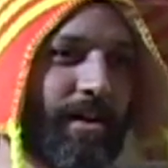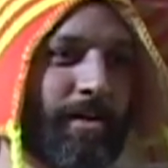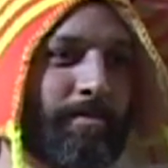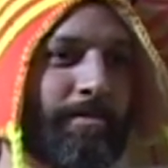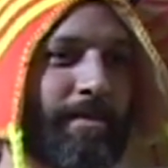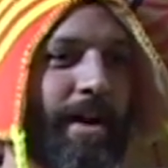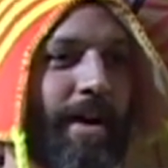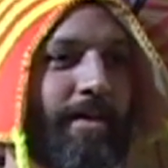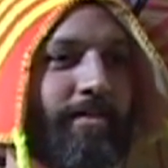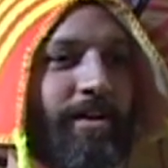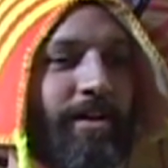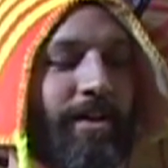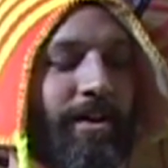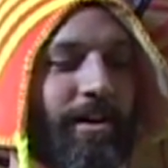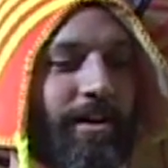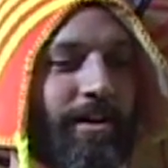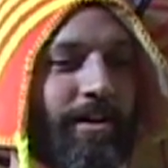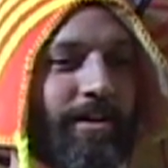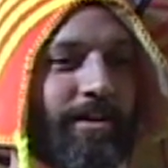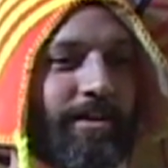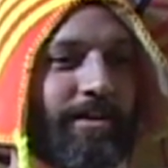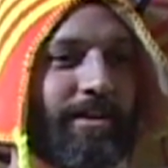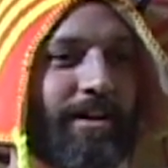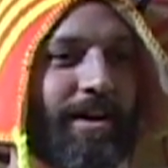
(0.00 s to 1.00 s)
I'm having a
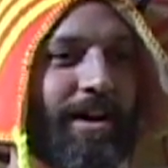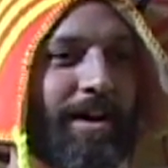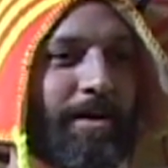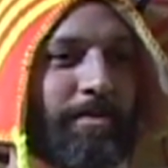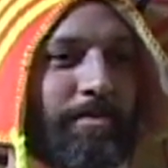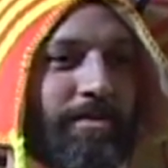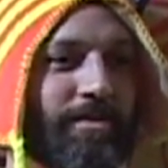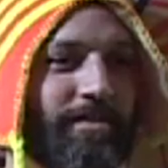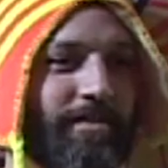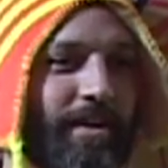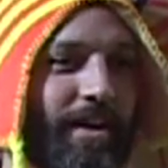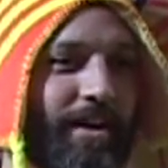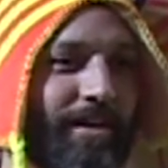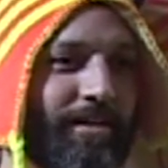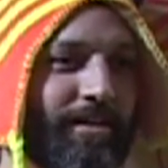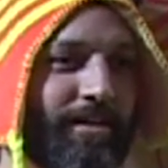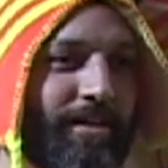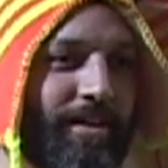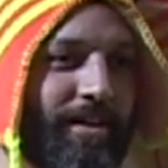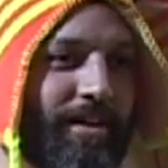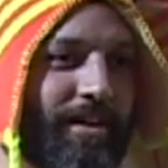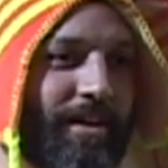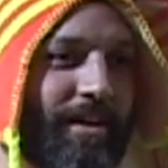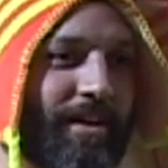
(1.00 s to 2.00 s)
hard time
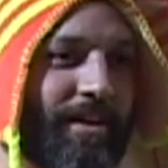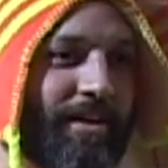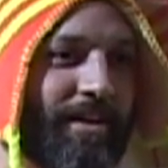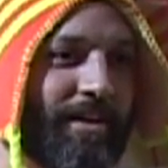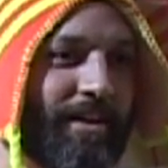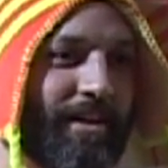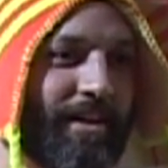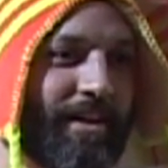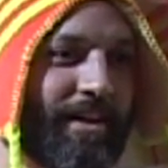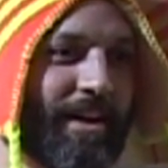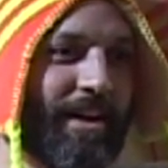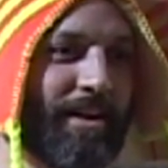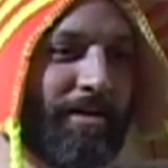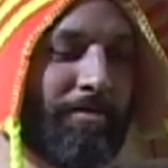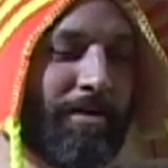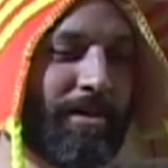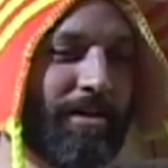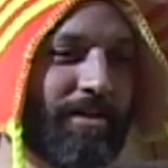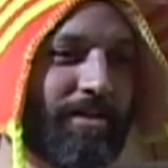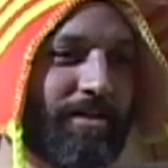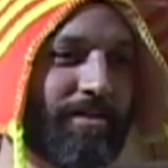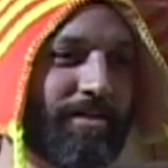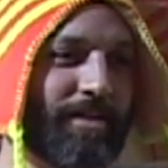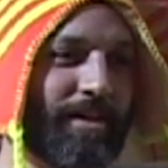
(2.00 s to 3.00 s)
settling in, and he gave
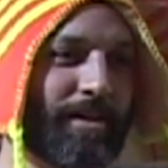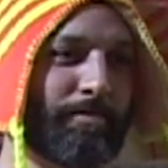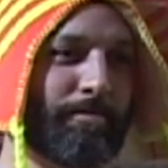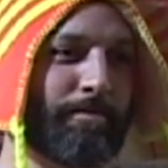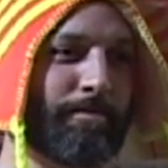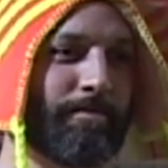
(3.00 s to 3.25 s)
me this